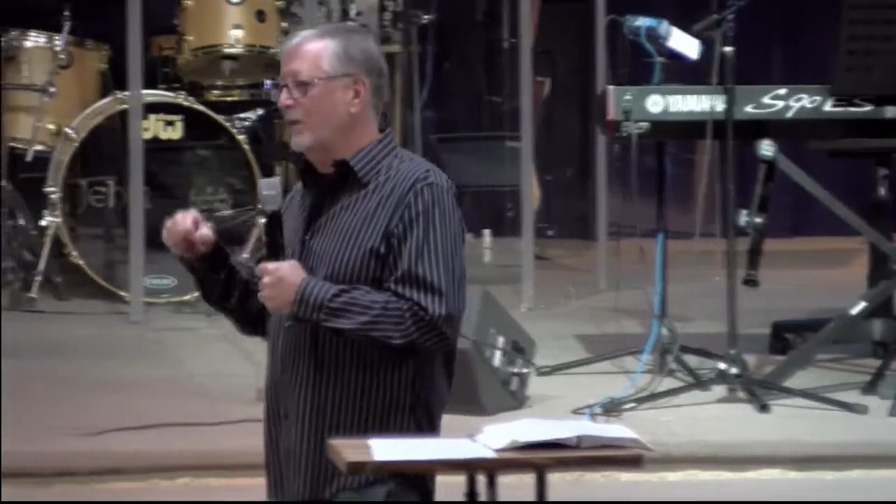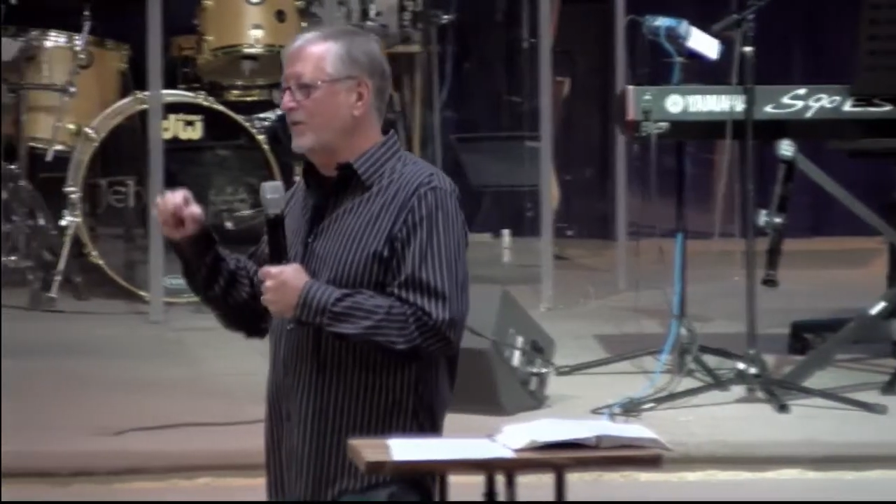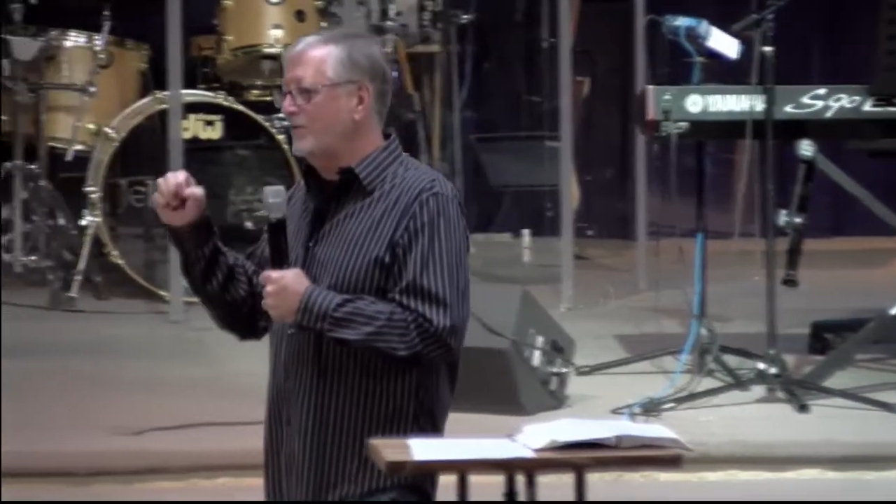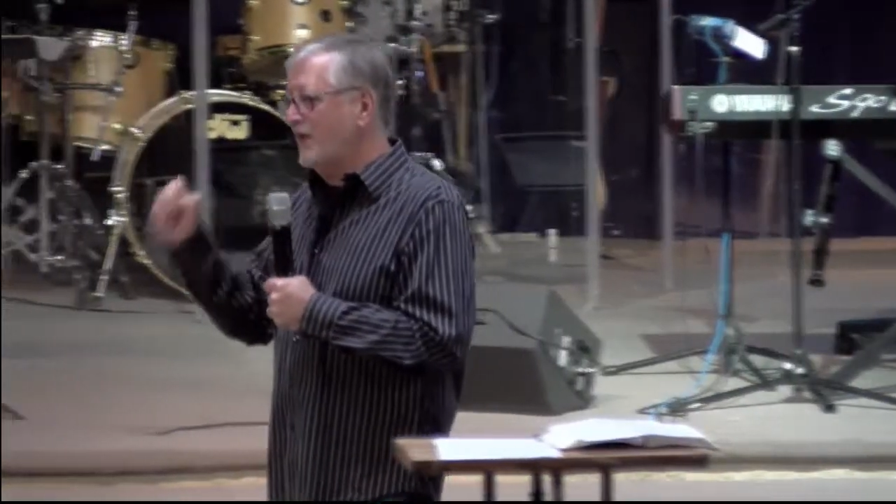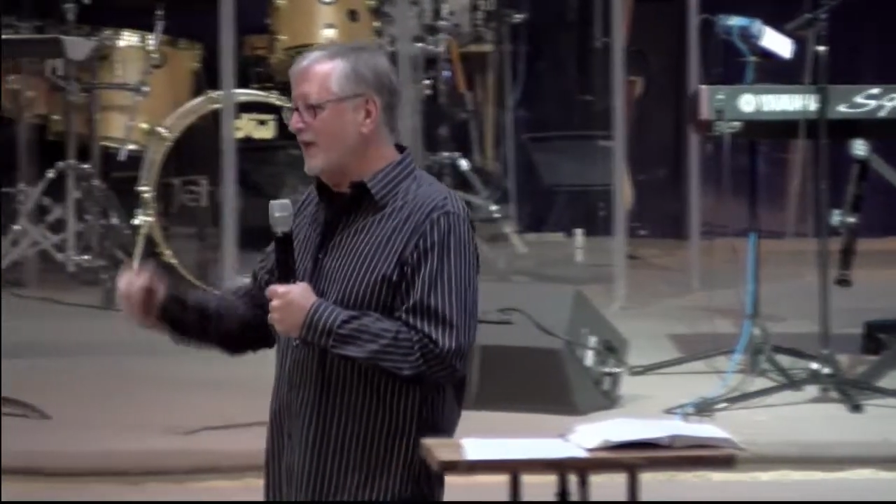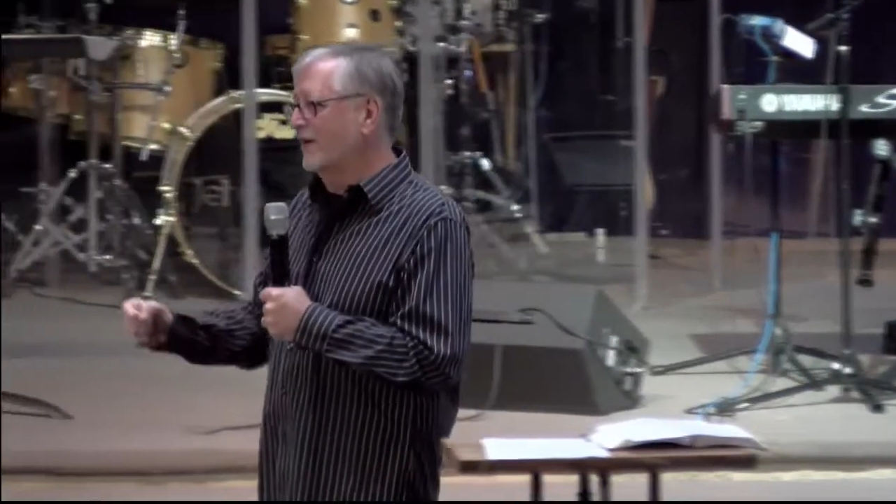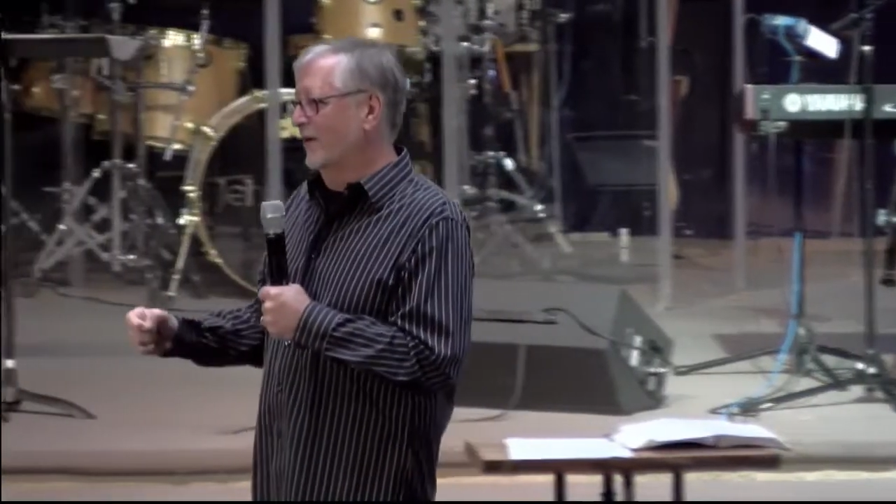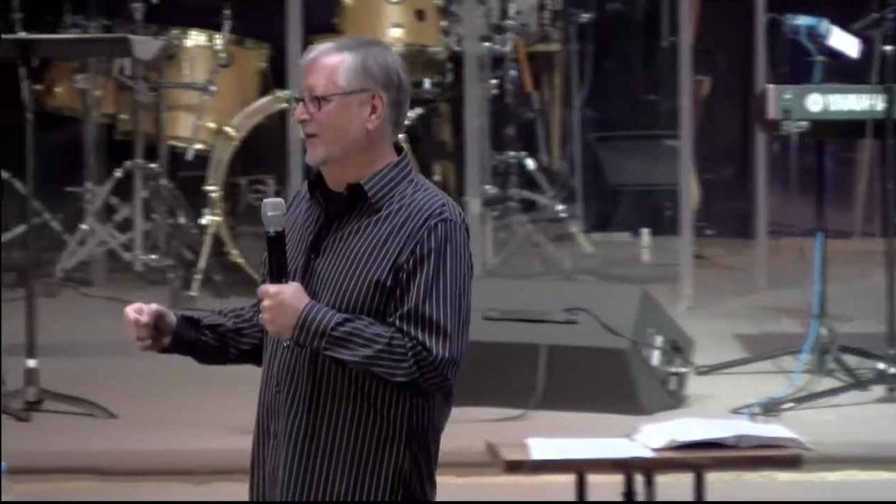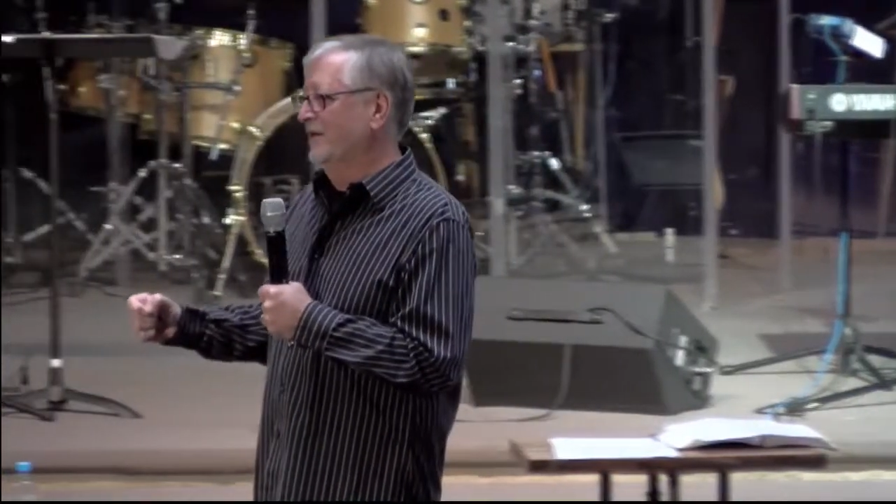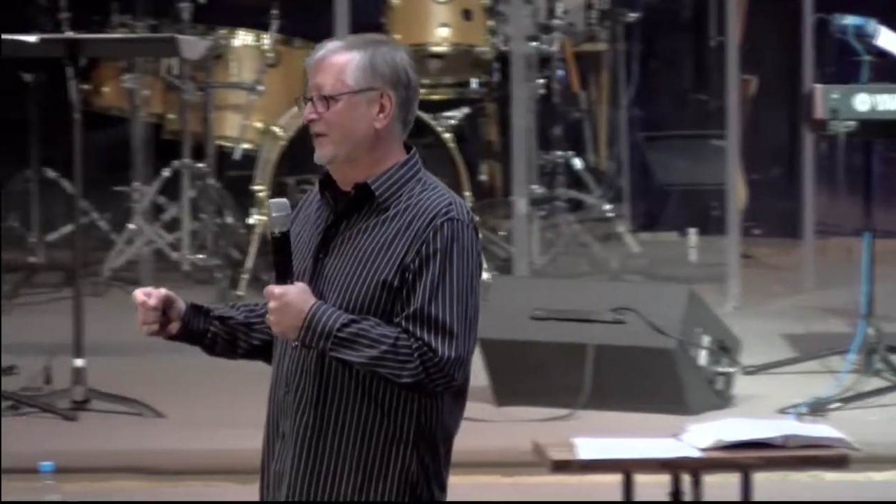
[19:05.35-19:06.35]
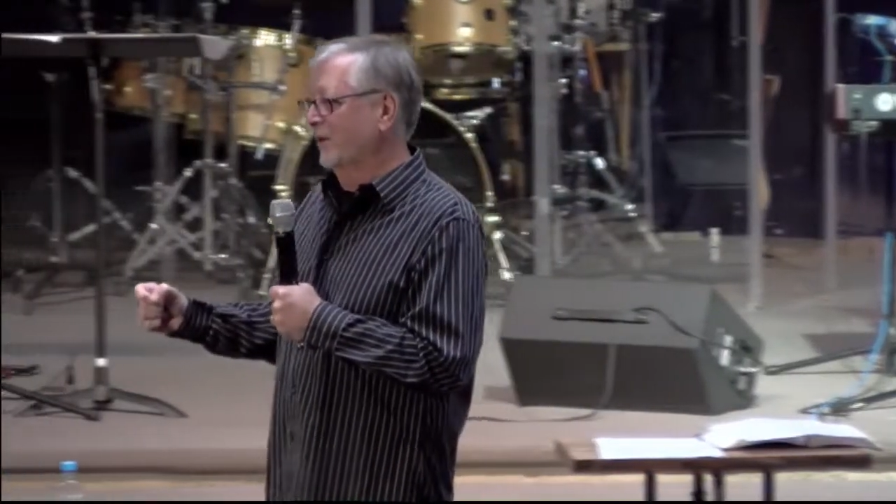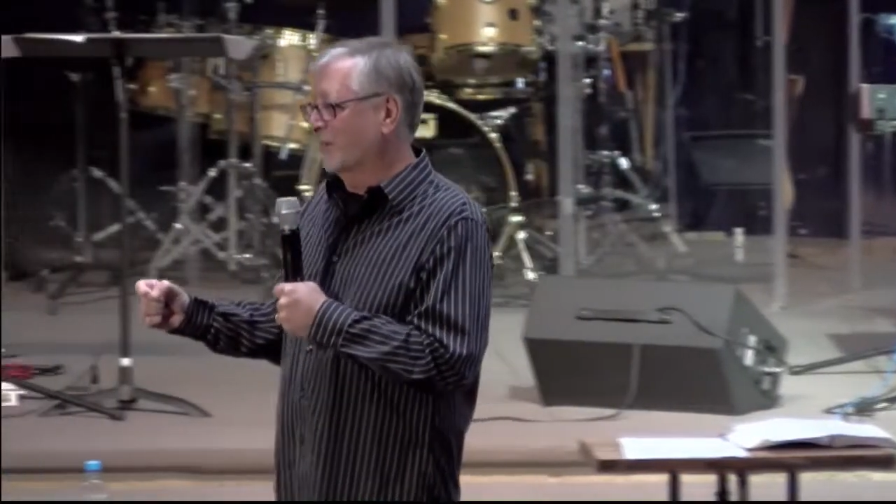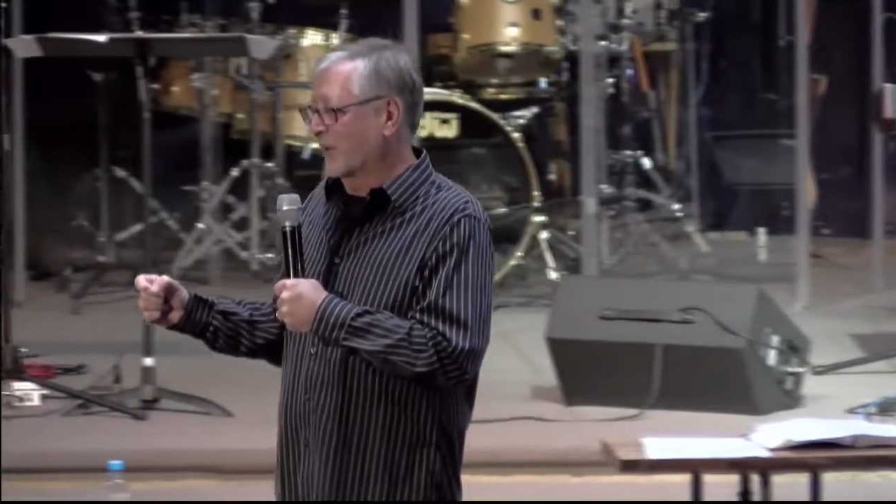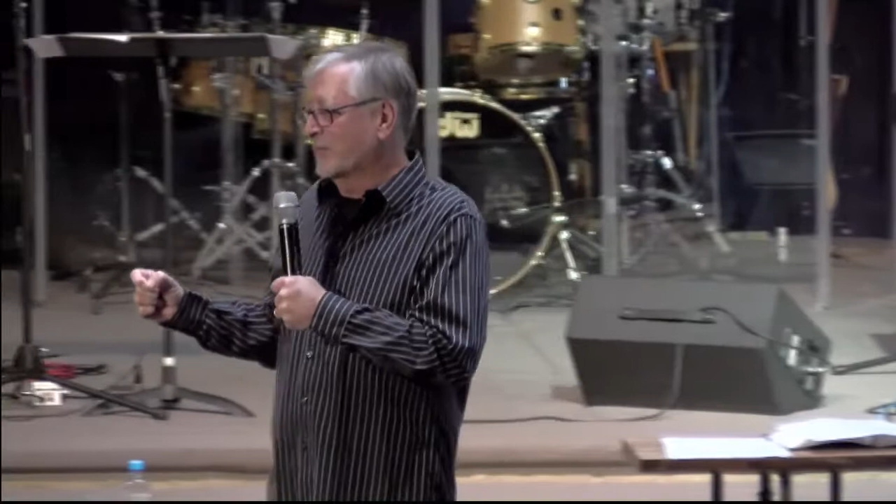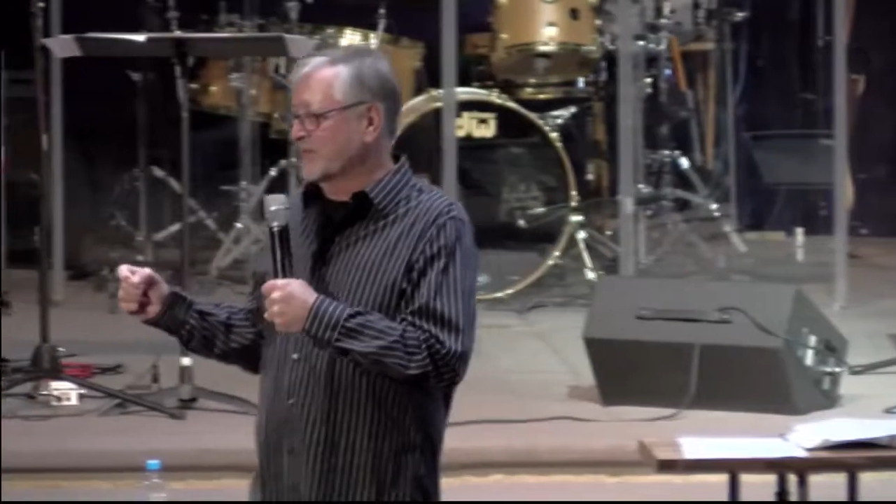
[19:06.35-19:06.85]
reveal your
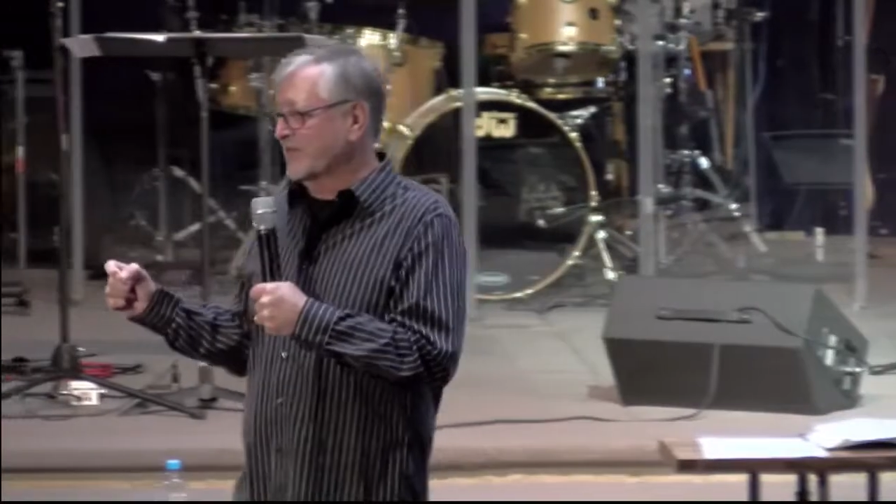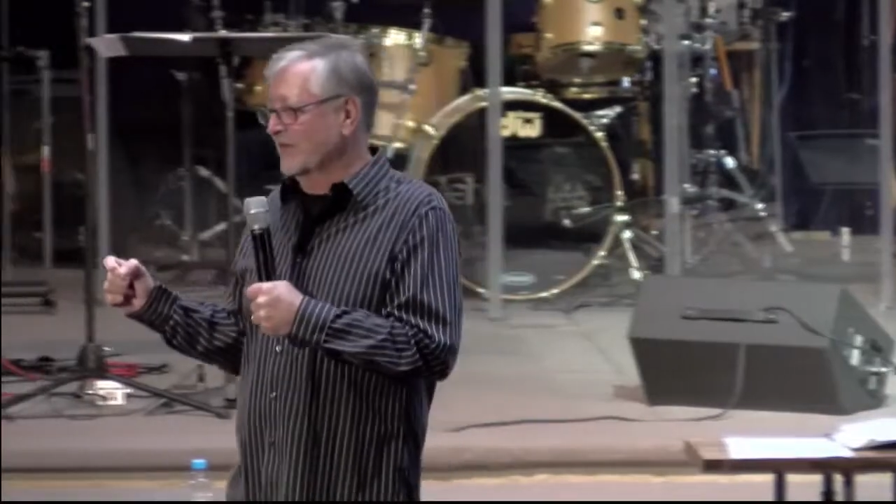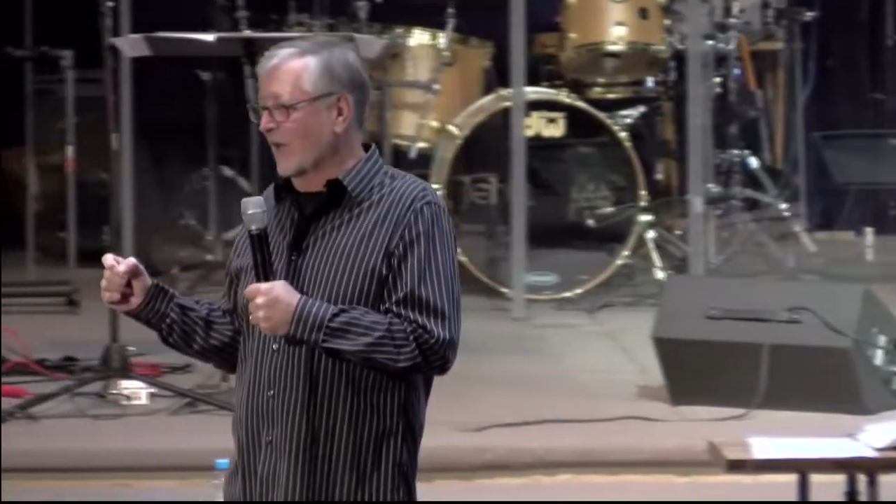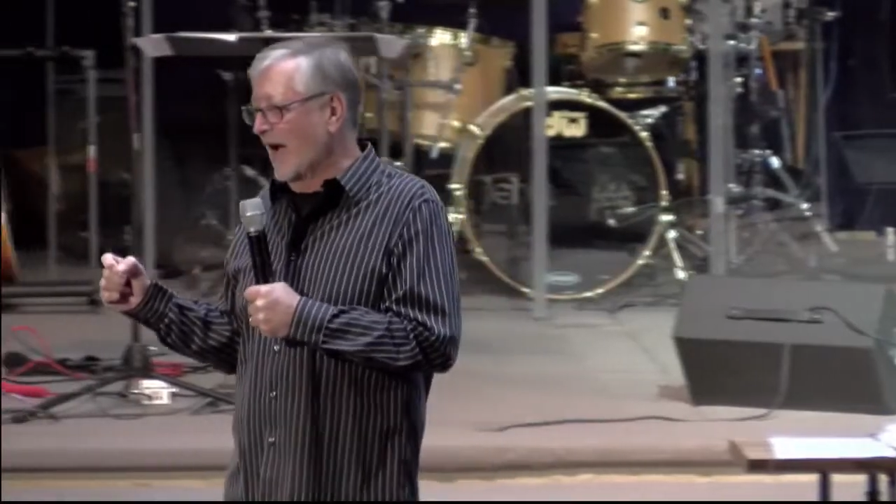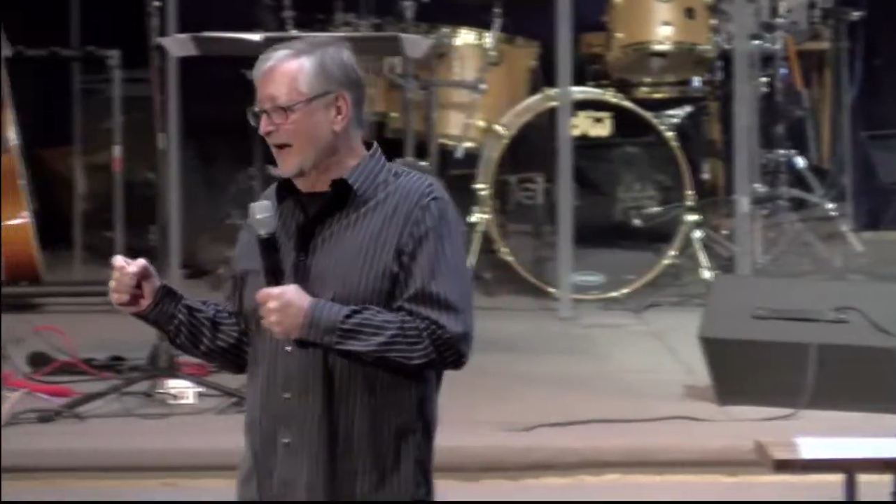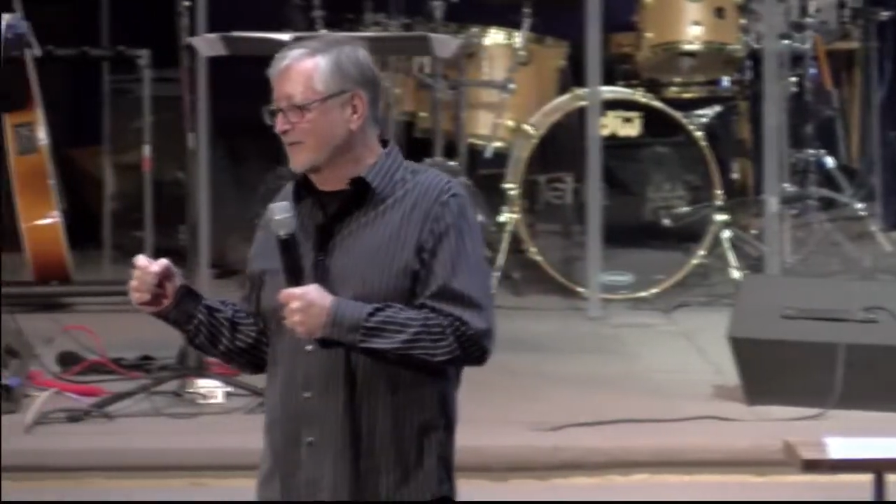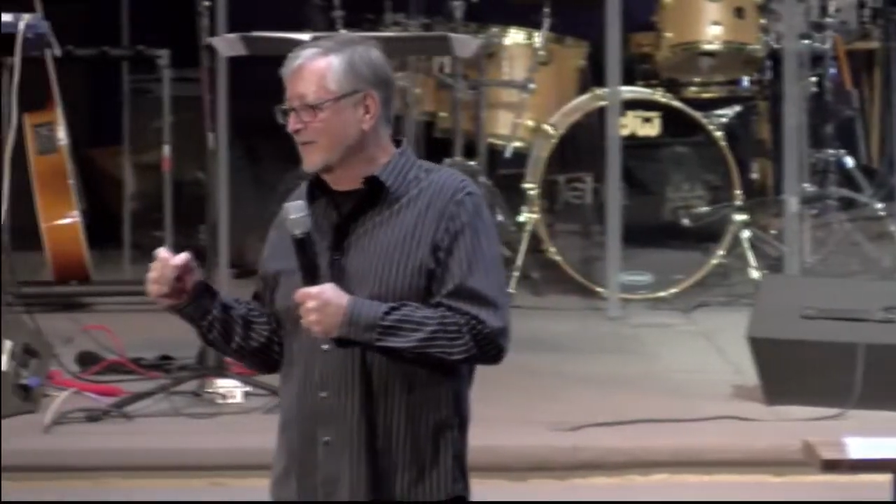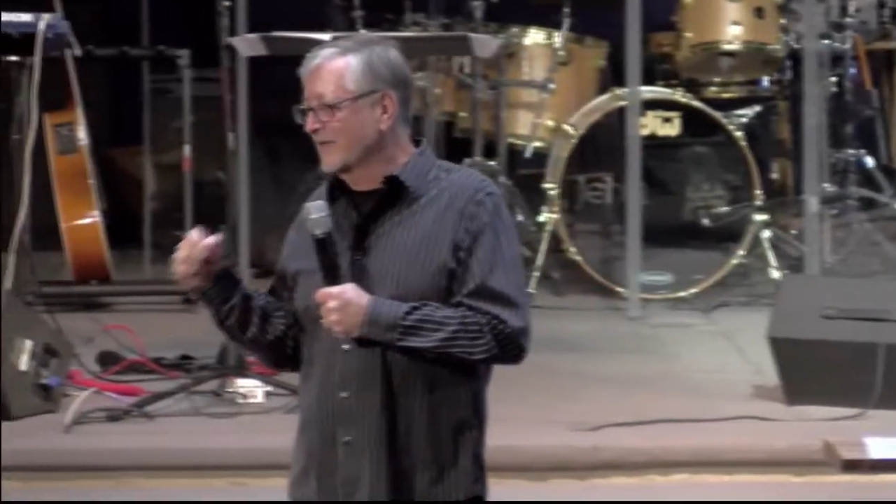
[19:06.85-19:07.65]
purpose in life.